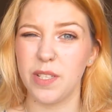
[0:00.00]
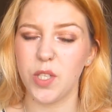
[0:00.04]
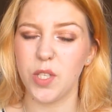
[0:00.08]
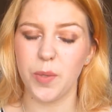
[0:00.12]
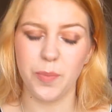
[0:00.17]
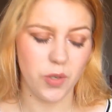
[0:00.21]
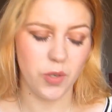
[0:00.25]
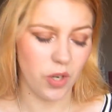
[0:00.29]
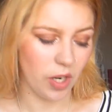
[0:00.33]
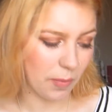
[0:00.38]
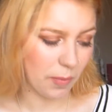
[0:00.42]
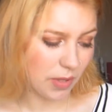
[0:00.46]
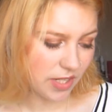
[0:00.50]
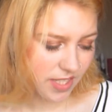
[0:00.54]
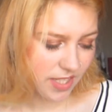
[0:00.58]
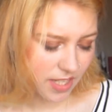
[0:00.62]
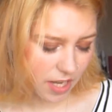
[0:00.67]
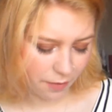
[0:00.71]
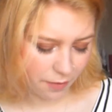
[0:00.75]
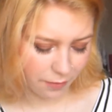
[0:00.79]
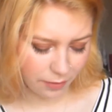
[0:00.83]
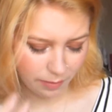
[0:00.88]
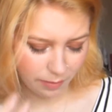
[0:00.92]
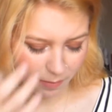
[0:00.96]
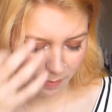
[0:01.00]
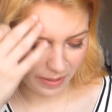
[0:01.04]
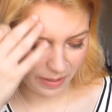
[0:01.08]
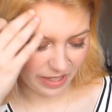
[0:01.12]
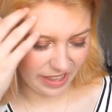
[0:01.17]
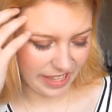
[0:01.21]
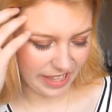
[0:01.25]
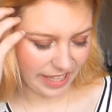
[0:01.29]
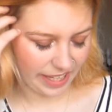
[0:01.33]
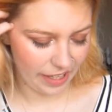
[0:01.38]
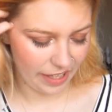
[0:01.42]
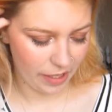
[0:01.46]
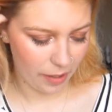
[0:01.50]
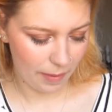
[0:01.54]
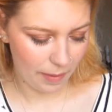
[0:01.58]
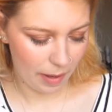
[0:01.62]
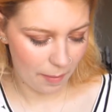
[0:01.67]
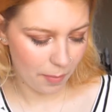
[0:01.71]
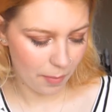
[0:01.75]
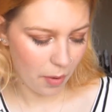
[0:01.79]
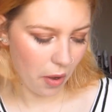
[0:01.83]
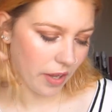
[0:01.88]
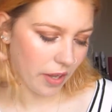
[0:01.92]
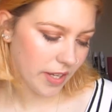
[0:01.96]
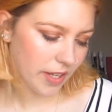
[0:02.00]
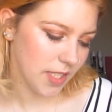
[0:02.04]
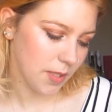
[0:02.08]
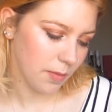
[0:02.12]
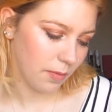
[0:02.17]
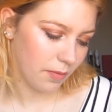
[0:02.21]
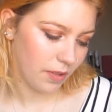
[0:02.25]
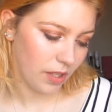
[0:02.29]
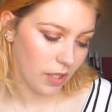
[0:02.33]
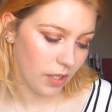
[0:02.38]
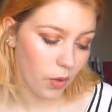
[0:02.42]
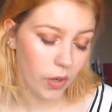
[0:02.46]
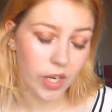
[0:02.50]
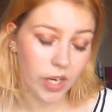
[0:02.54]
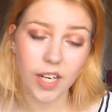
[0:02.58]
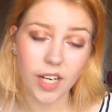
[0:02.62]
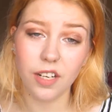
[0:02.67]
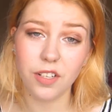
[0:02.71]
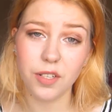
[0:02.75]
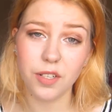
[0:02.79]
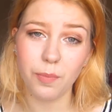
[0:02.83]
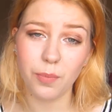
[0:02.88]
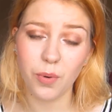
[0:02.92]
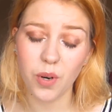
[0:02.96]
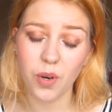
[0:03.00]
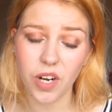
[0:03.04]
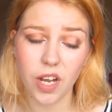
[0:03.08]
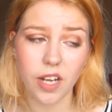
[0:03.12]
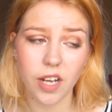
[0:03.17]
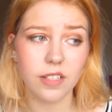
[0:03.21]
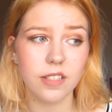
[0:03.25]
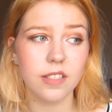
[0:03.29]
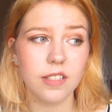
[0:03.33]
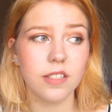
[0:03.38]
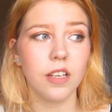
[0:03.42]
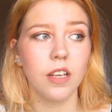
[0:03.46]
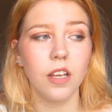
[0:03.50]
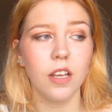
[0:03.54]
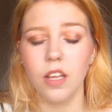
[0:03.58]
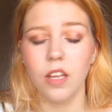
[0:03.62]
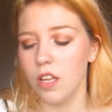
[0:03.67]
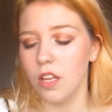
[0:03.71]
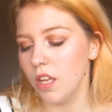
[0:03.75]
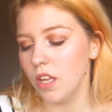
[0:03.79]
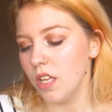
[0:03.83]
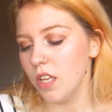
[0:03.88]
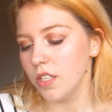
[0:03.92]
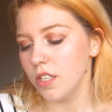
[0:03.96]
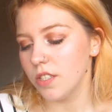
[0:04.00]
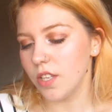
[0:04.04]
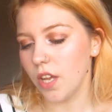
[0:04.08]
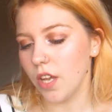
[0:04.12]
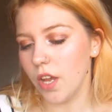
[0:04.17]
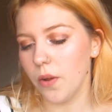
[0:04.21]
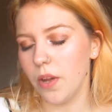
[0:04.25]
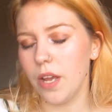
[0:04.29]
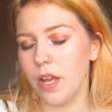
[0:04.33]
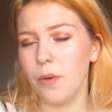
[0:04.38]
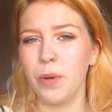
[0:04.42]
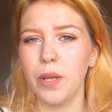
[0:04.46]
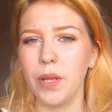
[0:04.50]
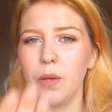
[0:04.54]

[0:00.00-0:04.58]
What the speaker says: Superdrug myself, and have been thinking about buying some of the Lottie London products. So we